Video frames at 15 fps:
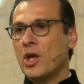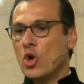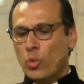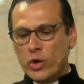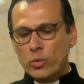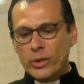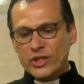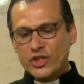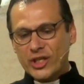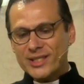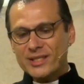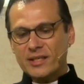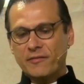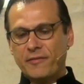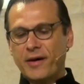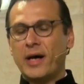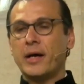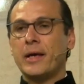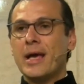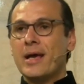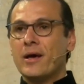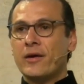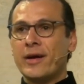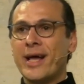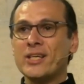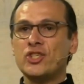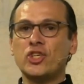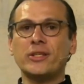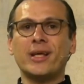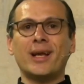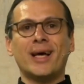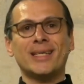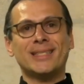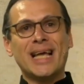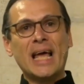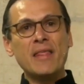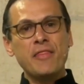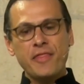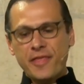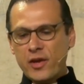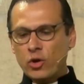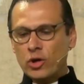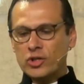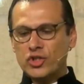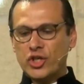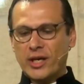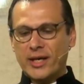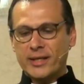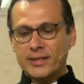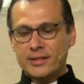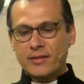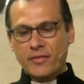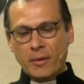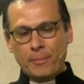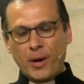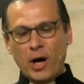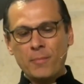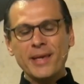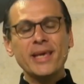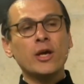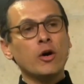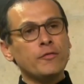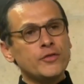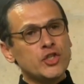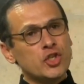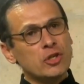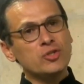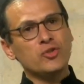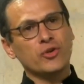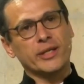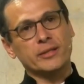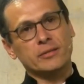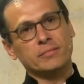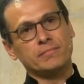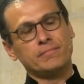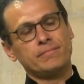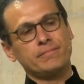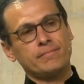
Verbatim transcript: When we justify, rationalize, and theologize the bombing of children,